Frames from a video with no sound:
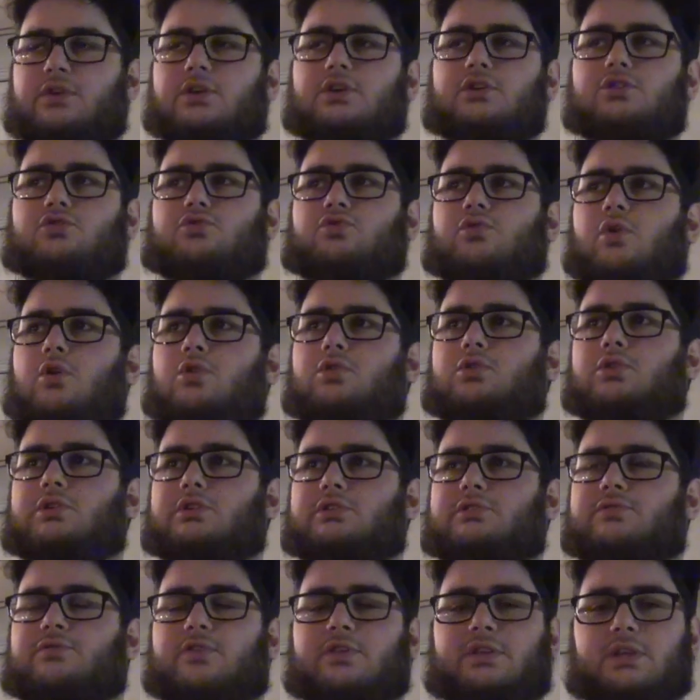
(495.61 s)

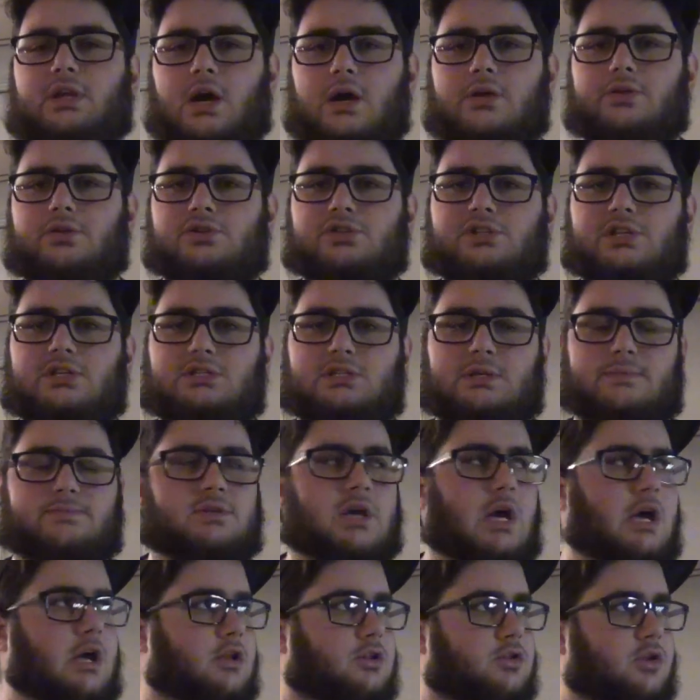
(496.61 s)
controllers for the other systems.
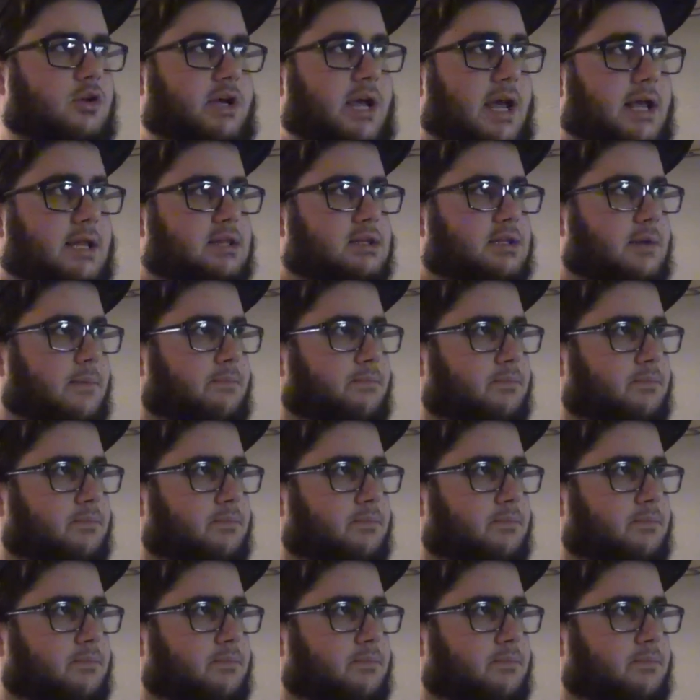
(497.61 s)
Look at the